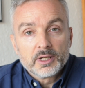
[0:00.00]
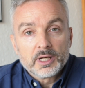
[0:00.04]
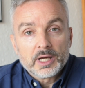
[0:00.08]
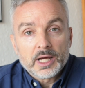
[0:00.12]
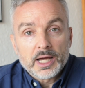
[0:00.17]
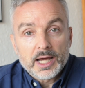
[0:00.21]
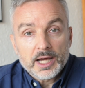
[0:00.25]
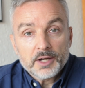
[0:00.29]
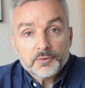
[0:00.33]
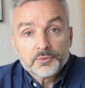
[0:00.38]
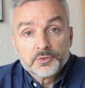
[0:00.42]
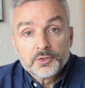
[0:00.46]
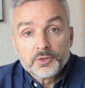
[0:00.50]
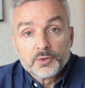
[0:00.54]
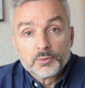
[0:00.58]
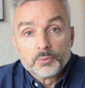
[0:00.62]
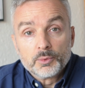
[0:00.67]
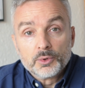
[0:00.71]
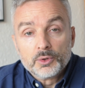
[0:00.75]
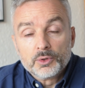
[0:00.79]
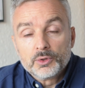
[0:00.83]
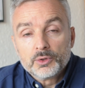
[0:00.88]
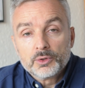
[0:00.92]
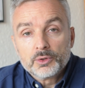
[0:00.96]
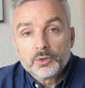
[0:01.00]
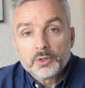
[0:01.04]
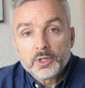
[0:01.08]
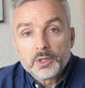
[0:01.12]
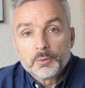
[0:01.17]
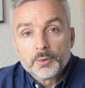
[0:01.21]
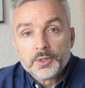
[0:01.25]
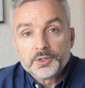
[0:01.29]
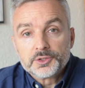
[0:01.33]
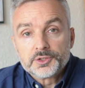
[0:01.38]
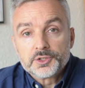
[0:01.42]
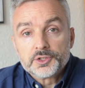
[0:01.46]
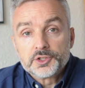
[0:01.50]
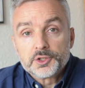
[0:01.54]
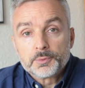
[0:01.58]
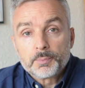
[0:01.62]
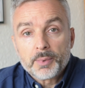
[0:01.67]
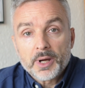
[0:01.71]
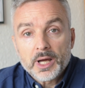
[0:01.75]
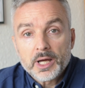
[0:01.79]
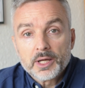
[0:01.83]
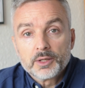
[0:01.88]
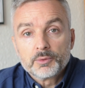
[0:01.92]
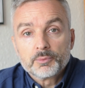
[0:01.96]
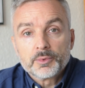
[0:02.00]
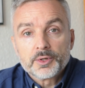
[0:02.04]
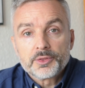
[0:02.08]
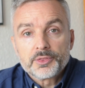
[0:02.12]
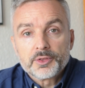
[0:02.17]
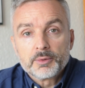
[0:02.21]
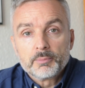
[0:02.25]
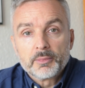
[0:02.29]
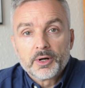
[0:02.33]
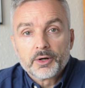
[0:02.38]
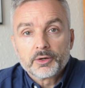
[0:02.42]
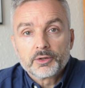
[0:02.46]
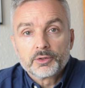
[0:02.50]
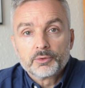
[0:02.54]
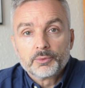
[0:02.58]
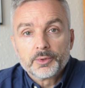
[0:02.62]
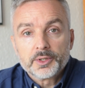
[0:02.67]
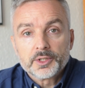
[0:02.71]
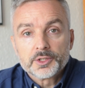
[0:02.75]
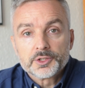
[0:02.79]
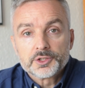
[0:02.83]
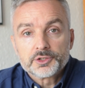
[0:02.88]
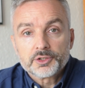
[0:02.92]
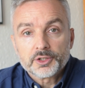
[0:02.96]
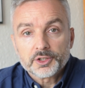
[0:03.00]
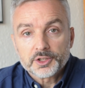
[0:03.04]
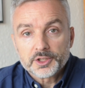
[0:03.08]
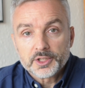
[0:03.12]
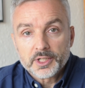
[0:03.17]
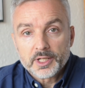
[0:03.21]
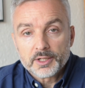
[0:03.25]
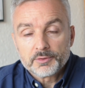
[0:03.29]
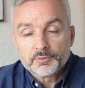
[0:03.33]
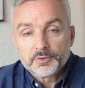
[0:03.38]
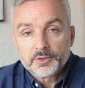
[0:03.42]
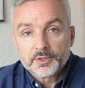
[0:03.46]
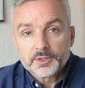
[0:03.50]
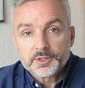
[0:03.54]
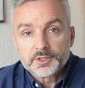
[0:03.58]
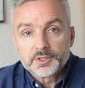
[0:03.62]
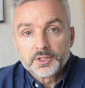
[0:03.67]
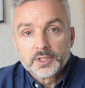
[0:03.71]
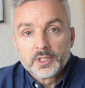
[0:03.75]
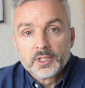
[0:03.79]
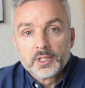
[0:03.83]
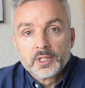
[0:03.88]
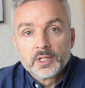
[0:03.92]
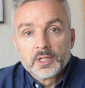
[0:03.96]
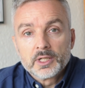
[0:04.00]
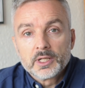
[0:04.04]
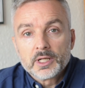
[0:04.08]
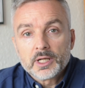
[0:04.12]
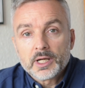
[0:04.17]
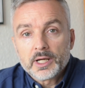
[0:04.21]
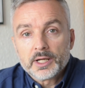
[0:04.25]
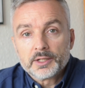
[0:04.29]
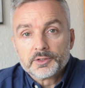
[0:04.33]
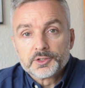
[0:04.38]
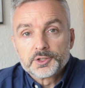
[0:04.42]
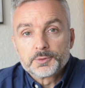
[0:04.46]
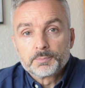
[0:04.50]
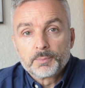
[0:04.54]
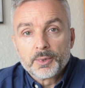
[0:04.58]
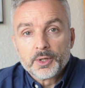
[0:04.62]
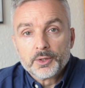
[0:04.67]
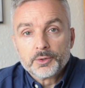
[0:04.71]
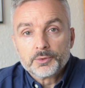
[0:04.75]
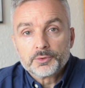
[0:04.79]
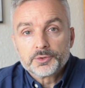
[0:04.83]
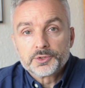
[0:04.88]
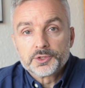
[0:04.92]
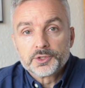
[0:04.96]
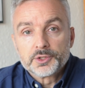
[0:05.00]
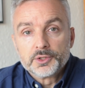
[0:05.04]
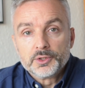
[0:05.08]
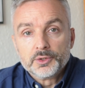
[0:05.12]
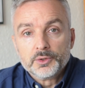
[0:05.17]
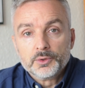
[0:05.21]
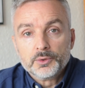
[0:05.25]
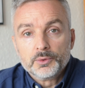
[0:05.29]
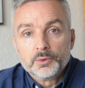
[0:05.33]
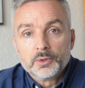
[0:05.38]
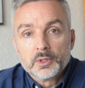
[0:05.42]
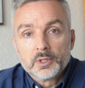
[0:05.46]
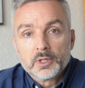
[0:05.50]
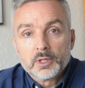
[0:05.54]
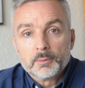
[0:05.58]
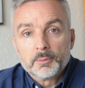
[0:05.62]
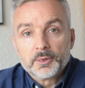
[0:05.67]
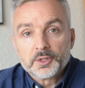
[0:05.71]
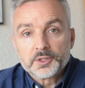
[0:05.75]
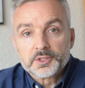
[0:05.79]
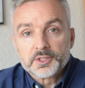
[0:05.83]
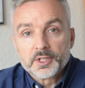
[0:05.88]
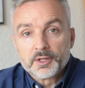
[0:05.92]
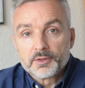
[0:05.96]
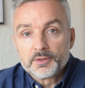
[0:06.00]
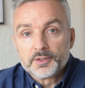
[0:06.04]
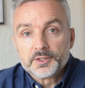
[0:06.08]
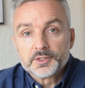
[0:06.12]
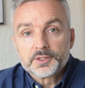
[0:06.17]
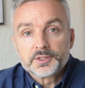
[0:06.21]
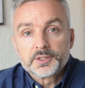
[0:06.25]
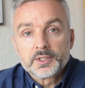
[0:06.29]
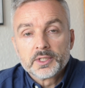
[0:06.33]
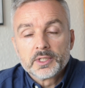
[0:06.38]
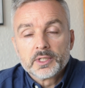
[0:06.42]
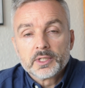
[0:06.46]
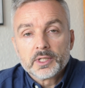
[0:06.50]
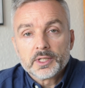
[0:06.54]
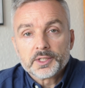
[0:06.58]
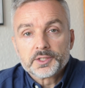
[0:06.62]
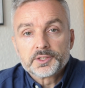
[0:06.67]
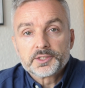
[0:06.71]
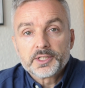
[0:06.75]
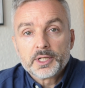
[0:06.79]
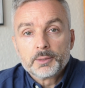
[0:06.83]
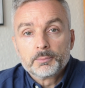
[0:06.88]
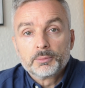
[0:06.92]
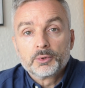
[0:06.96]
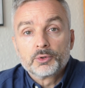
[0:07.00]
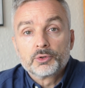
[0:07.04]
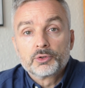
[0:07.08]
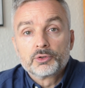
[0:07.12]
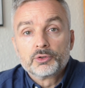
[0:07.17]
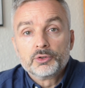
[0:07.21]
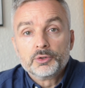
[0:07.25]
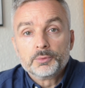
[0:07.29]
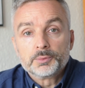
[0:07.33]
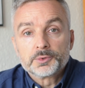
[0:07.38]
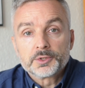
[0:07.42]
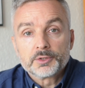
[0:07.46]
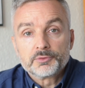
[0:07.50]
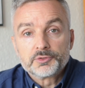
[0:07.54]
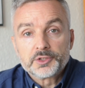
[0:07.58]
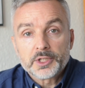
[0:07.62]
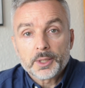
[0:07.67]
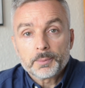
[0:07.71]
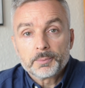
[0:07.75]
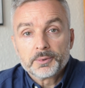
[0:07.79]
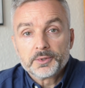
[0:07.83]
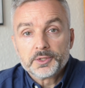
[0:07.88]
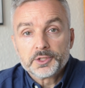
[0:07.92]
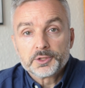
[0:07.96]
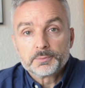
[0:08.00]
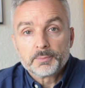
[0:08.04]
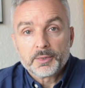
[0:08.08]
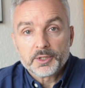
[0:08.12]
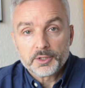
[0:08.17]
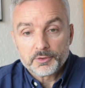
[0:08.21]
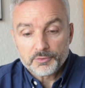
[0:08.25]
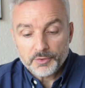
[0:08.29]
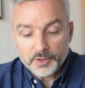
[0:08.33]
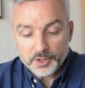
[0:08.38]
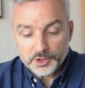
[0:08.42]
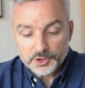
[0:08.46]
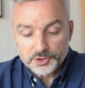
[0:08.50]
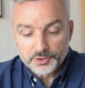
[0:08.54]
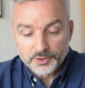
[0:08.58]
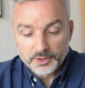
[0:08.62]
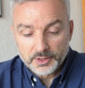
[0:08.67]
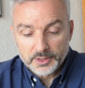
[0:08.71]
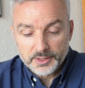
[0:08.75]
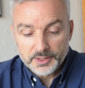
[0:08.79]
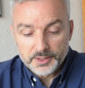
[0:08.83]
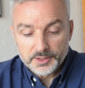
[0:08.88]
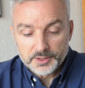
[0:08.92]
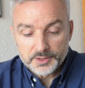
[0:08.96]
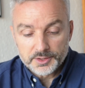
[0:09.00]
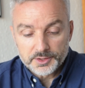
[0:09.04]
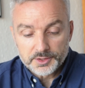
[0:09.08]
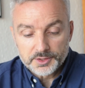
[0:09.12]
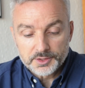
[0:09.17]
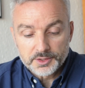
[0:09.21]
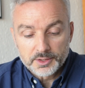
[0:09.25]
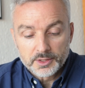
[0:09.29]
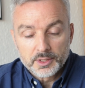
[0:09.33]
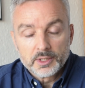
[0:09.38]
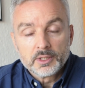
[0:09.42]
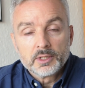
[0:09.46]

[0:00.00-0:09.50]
After the war, he went to Japan with the American Reconstruction effort and spoke to, amongst others, assembled groups of Japanese manufacturing leaders,